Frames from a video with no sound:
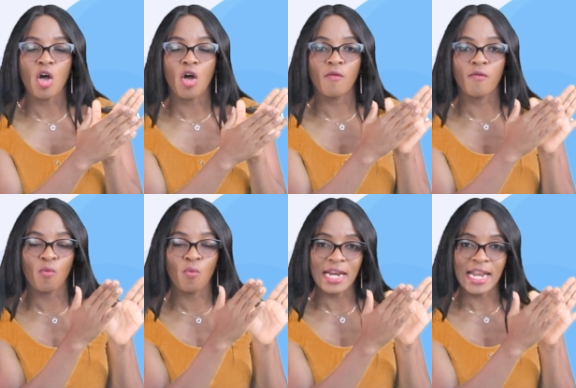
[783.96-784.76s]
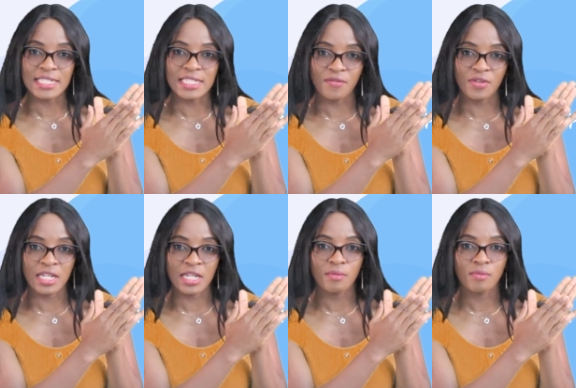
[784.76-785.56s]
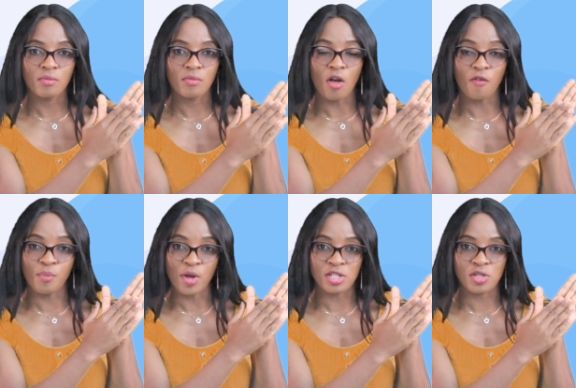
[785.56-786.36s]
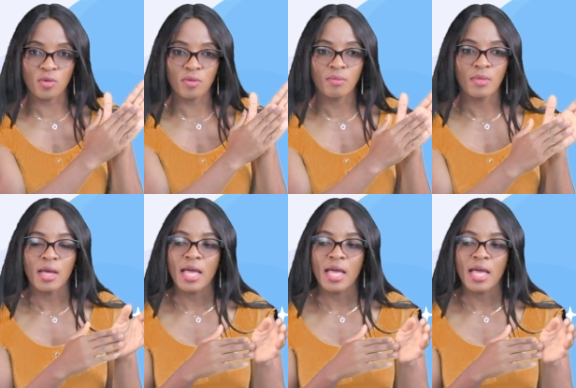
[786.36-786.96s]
of one activity of puzzle